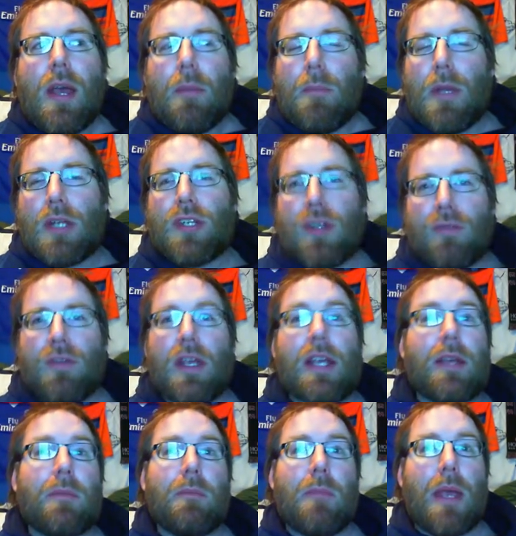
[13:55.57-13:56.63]

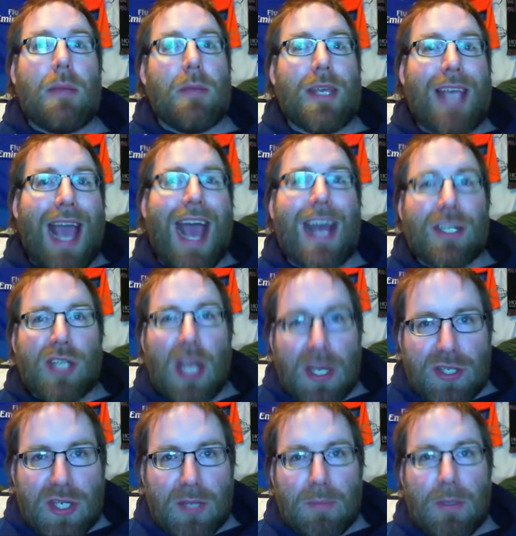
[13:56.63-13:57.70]
Mitrovic, maybe cash and
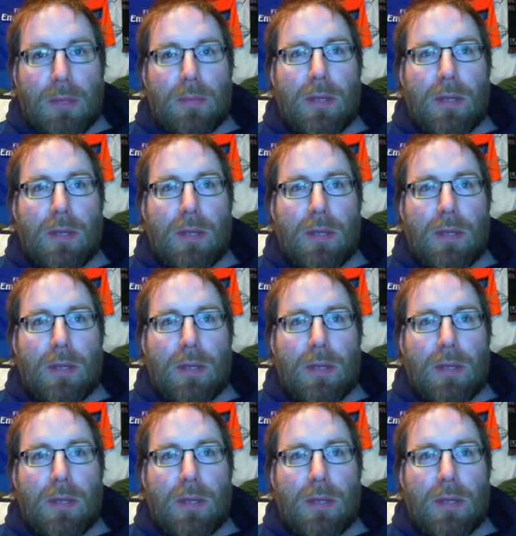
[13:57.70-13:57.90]
G P